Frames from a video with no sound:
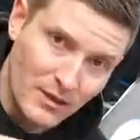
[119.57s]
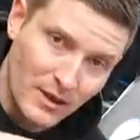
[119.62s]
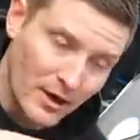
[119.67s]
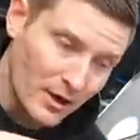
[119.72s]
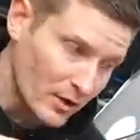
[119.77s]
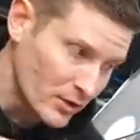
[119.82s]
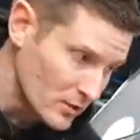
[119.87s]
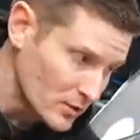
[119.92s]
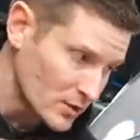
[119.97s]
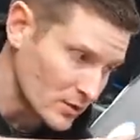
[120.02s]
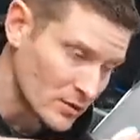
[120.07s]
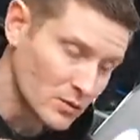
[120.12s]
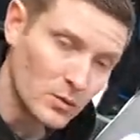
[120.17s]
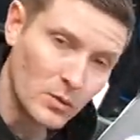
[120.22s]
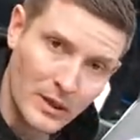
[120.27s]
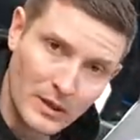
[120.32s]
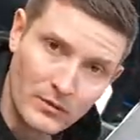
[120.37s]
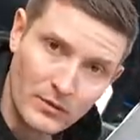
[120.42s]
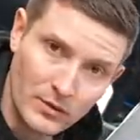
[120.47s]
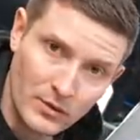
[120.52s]
there. You can do
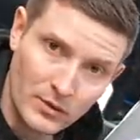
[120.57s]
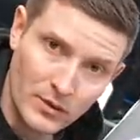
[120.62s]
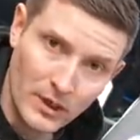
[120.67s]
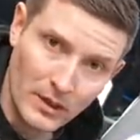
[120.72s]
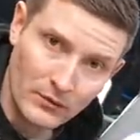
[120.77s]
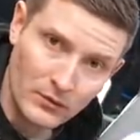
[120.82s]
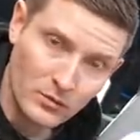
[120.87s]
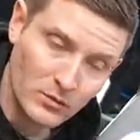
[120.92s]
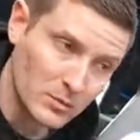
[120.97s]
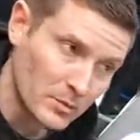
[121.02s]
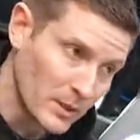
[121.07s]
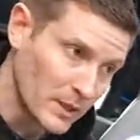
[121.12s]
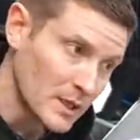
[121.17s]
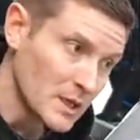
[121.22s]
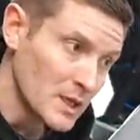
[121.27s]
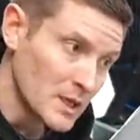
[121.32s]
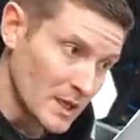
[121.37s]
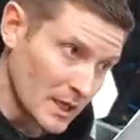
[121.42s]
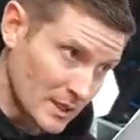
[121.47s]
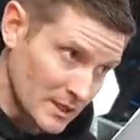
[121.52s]
whatever you're comfortable, but
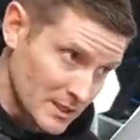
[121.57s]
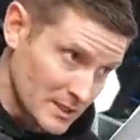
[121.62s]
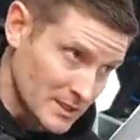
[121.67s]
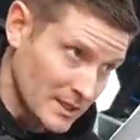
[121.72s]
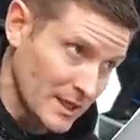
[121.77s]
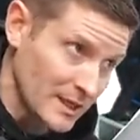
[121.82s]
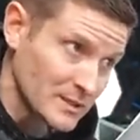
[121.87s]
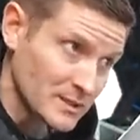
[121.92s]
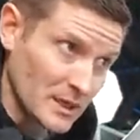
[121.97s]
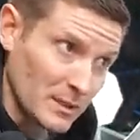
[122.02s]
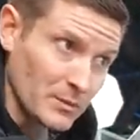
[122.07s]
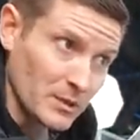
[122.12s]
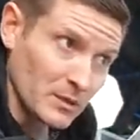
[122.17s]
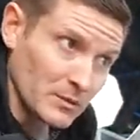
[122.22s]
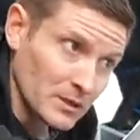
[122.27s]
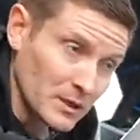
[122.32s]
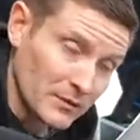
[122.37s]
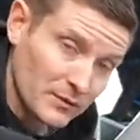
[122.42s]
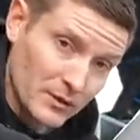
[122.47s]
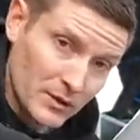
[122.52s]
in this case, I'm gonna
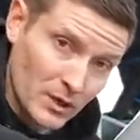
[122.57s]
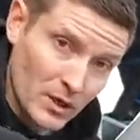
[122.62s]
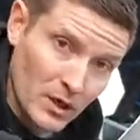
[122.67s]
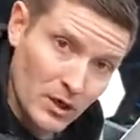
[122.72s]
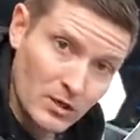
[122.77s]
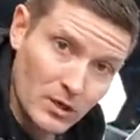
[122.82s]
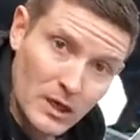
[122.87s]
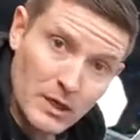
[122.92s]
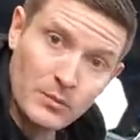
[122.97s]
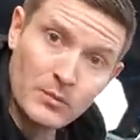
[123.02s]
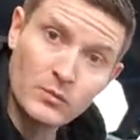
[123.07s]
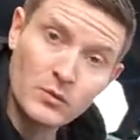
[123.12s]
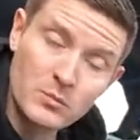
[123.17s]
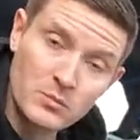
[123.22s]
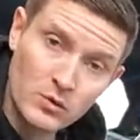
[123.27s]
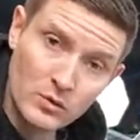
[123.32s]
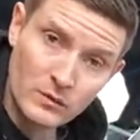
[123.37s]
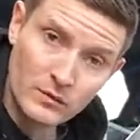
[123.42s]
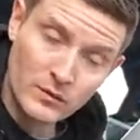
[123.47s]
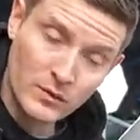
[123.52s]
lift the car up,
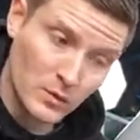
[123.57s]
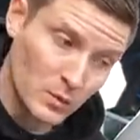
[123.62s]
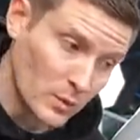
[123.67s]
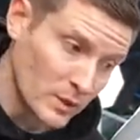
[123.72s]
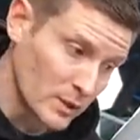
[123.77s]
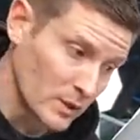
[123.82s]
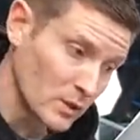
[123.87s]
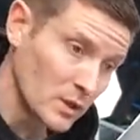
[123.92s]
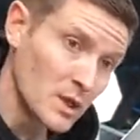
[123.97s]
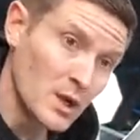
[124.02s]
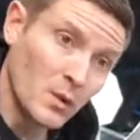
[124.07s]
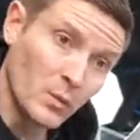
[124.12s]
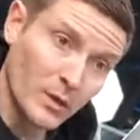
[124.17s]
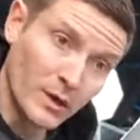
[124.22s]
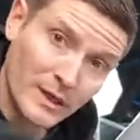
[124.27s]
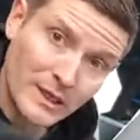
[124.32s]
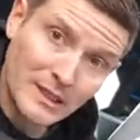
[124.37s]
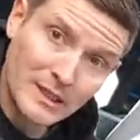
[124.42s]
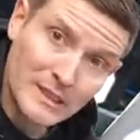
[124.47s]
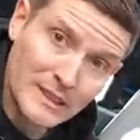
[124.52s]
remove the wheel. We're
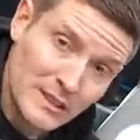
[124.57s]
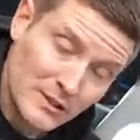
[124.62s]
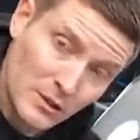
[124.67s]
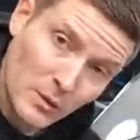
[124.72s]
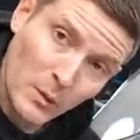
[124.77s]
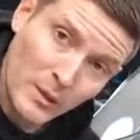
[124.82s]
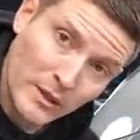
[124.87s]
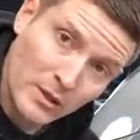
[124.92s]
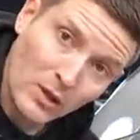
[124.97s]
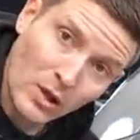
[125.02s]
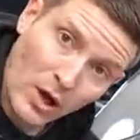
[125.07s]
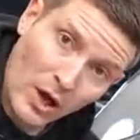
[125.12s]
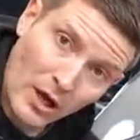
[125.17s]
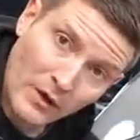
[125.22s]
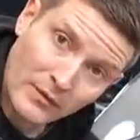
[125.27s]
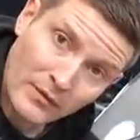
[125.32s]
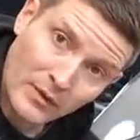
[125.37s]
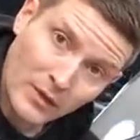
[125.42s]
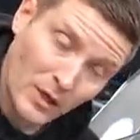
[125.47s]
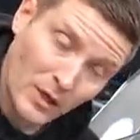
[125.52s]
going to clean the wheel off the